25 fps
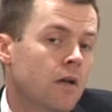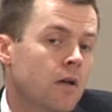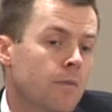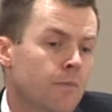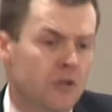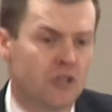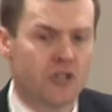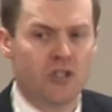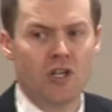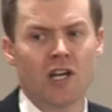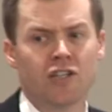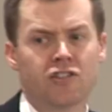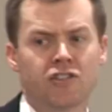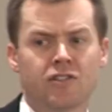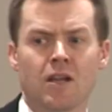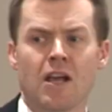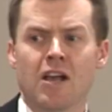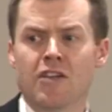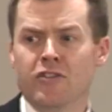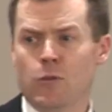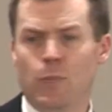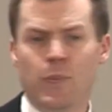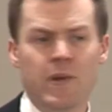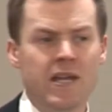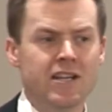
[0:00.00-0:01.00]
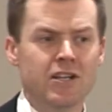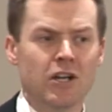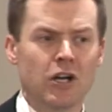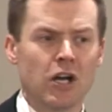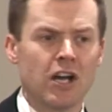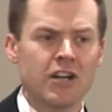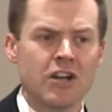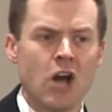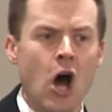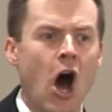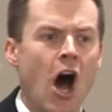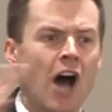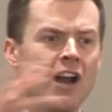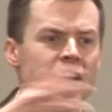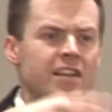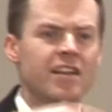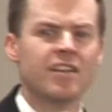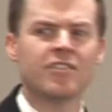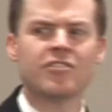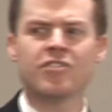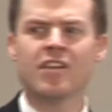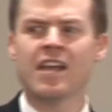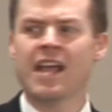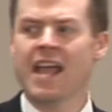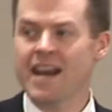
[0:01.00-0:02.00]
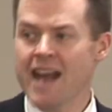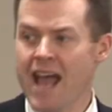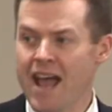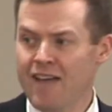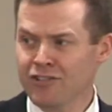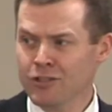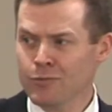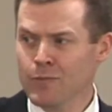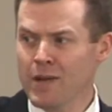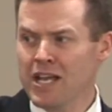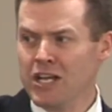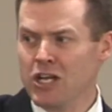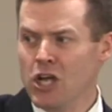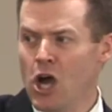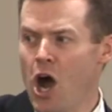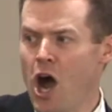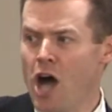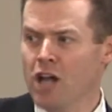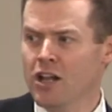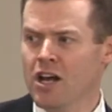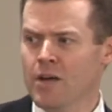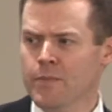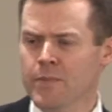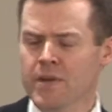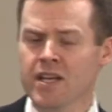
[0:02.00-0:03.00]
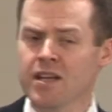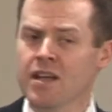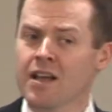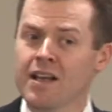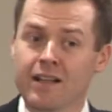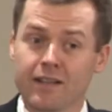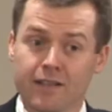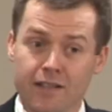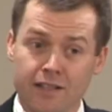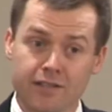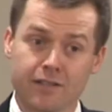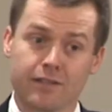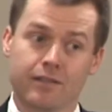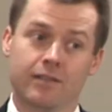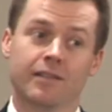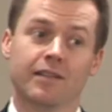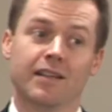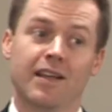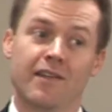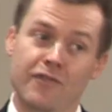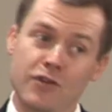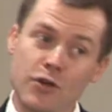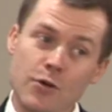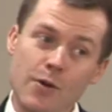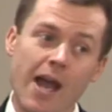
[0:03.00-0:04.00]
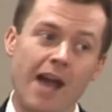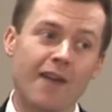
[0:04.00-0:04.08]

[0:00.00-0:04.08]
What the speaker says: But just to be in an audience and have somebody call on me, listen, if you